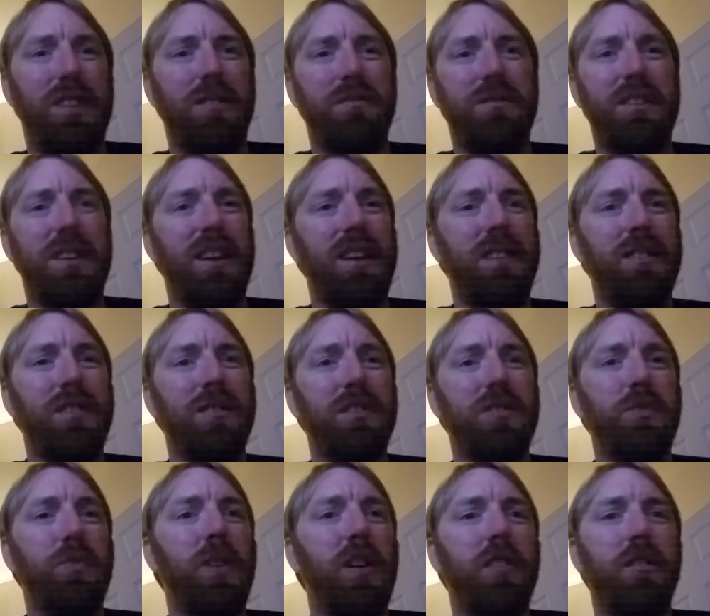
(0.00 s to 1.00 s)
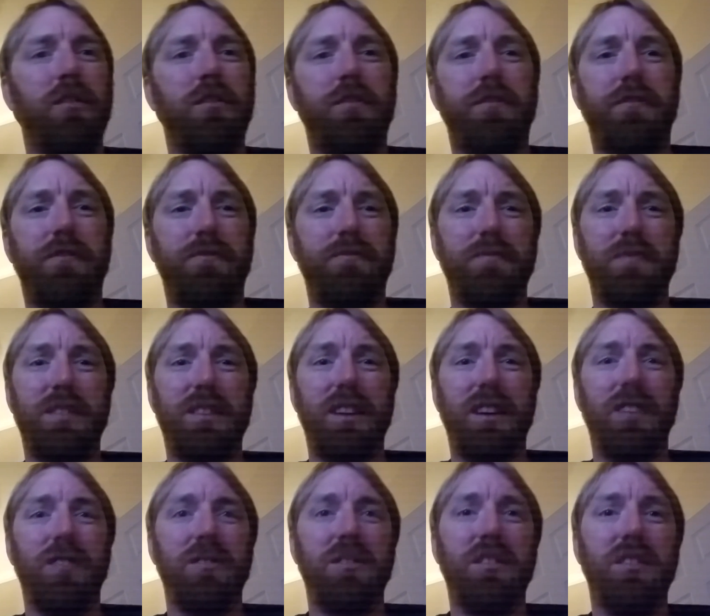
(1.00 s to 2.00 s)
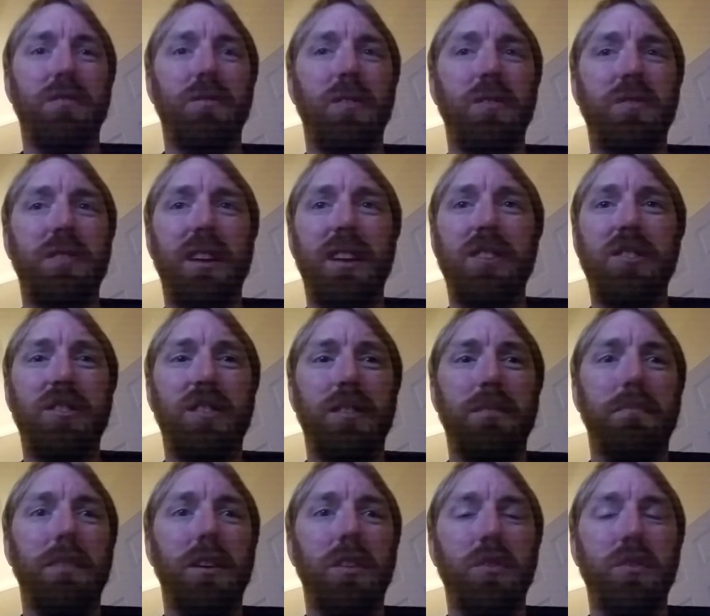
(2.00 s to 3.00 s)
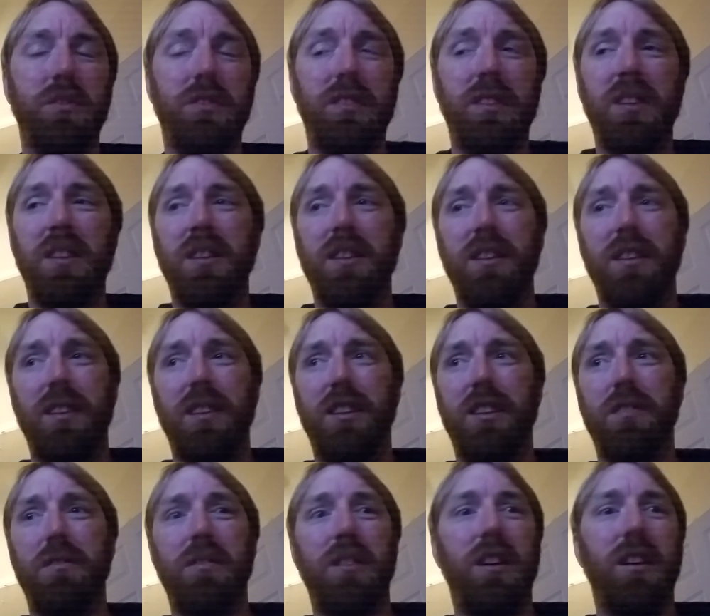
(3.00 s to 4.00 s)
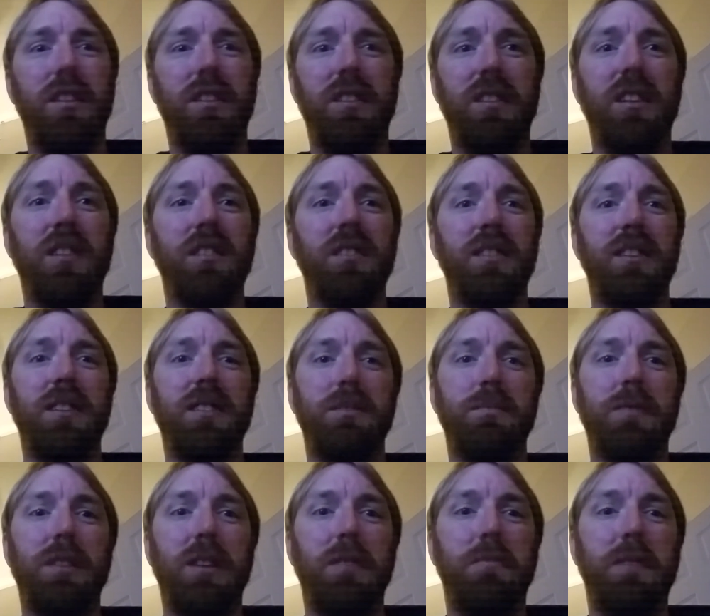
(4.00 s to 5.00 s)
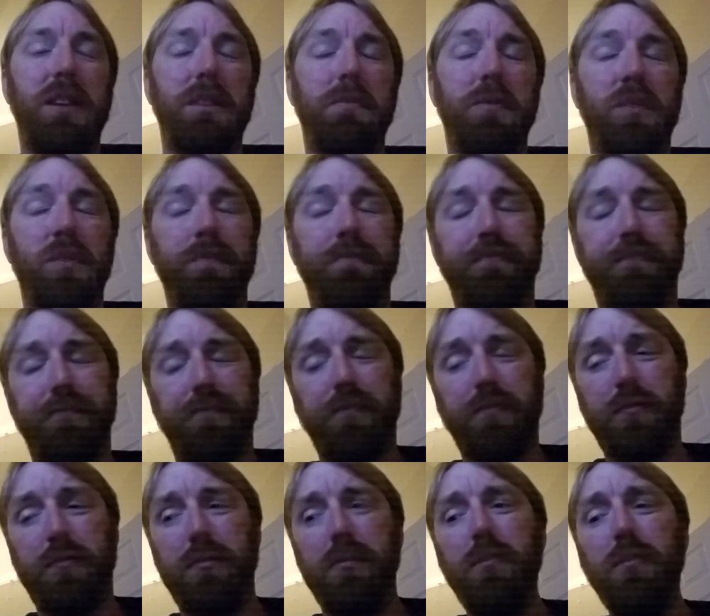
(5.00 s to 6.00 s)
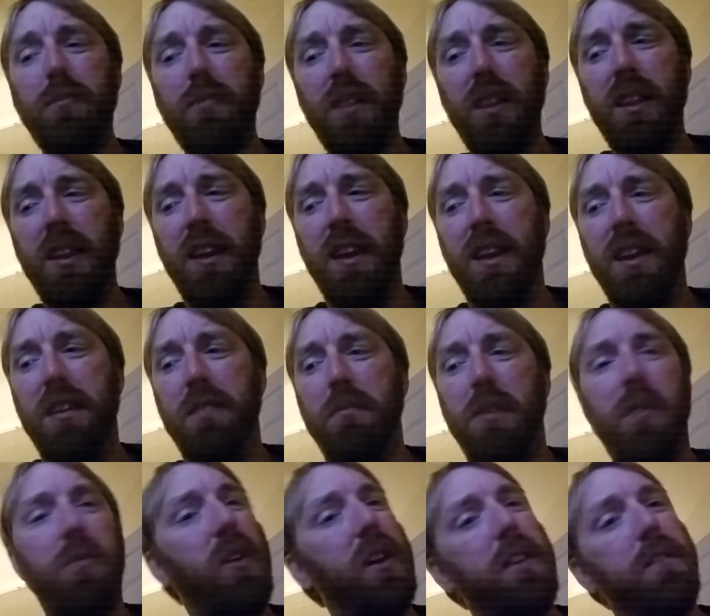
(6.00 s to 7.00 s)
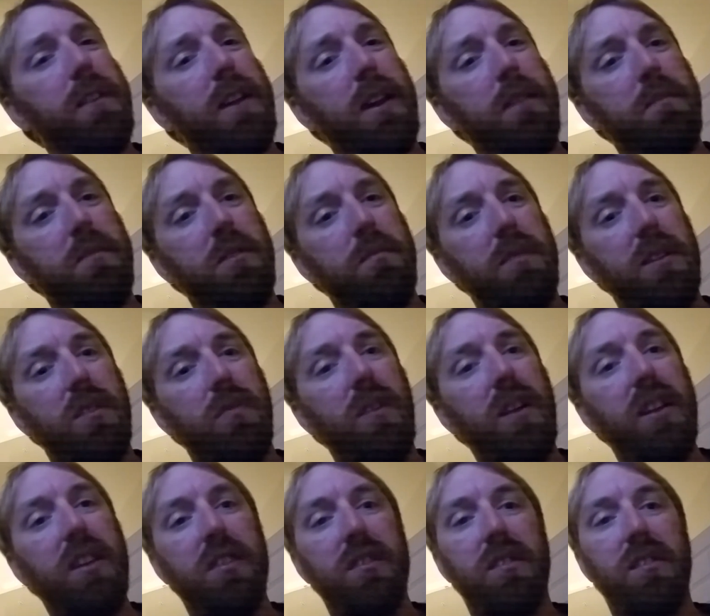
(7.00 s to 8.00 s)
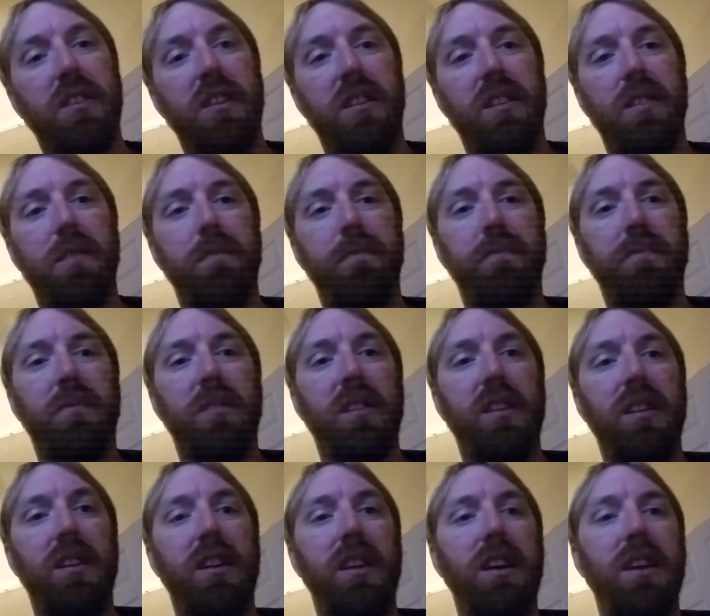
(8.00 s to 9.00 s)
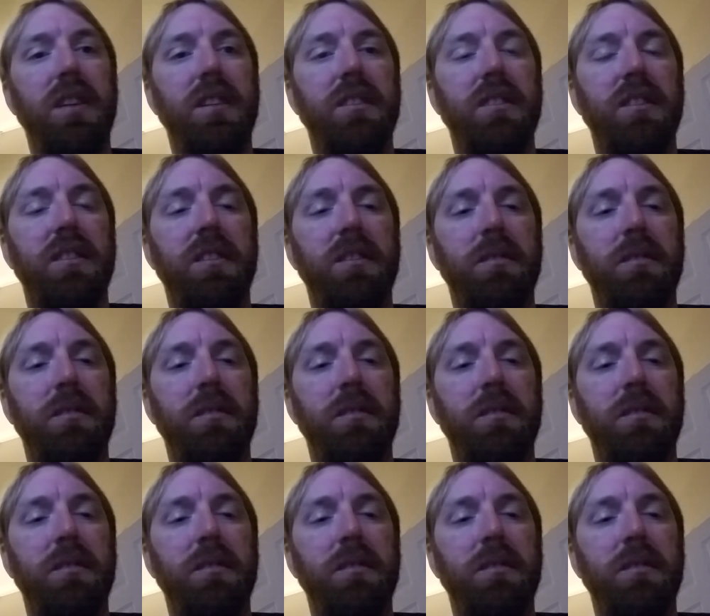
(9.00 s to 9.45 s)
10 or 12 singers in the rotation at most, not nearly as many people. And my wife happened to be a regular there, and